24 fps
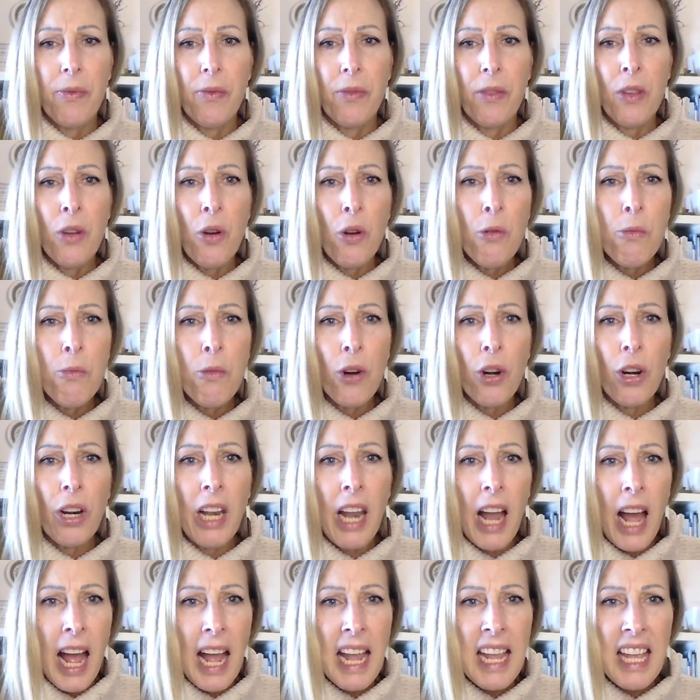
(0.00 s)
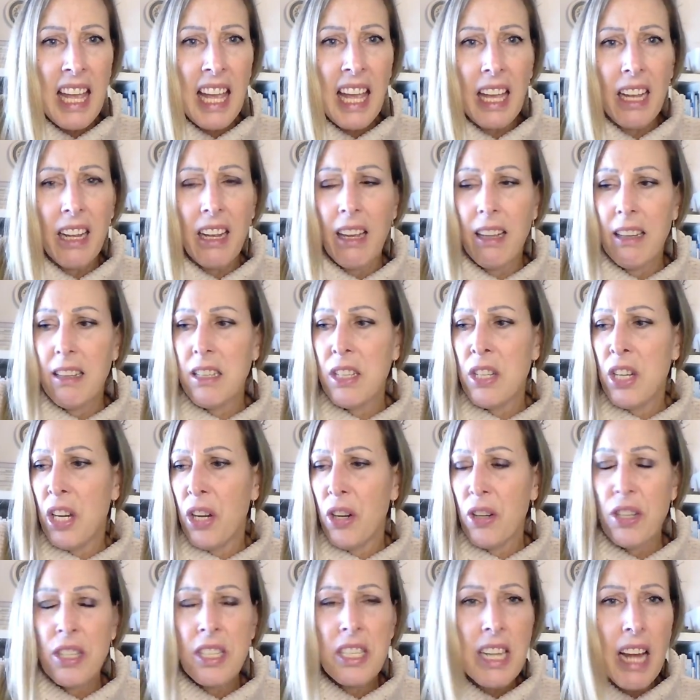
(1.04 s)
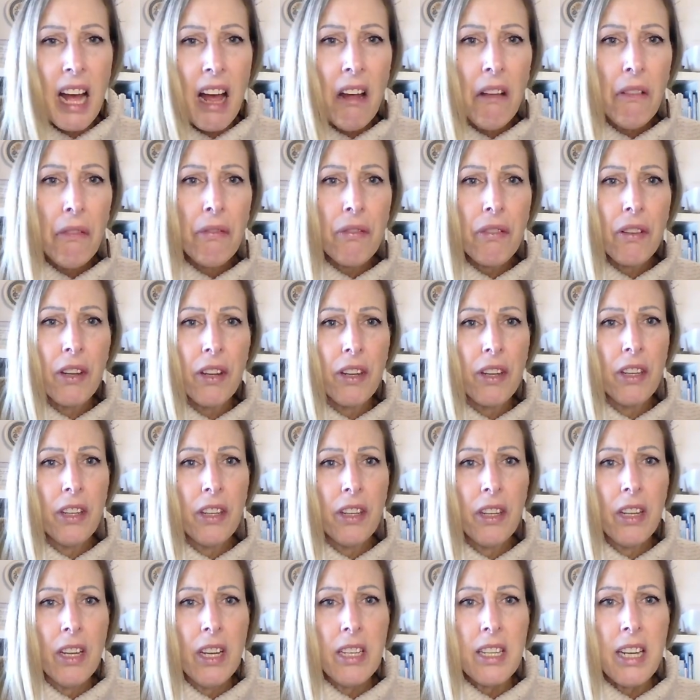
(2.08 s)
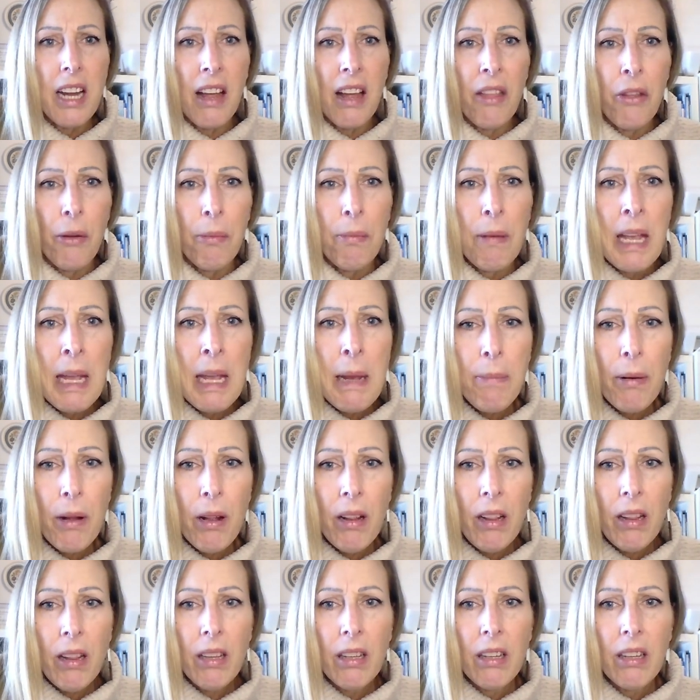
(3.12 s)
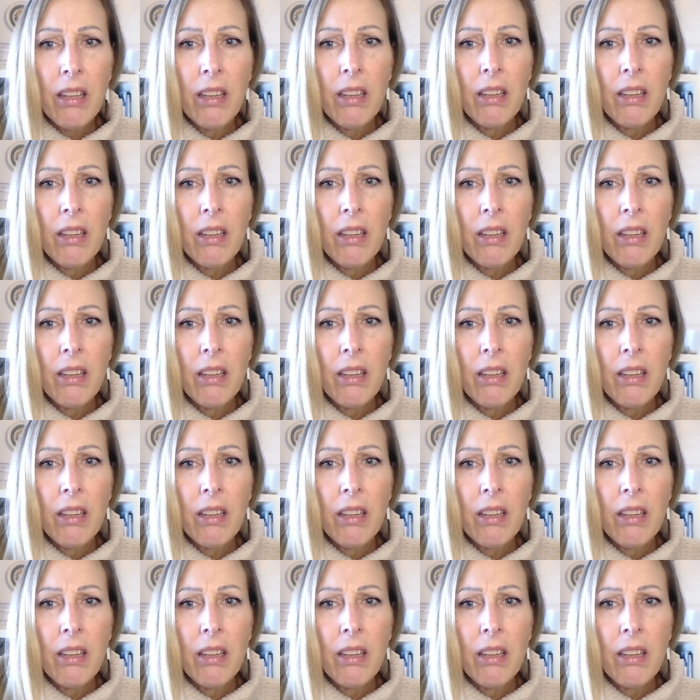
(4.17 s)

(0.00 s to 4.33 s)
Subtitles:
no more lying to yourself, to other people,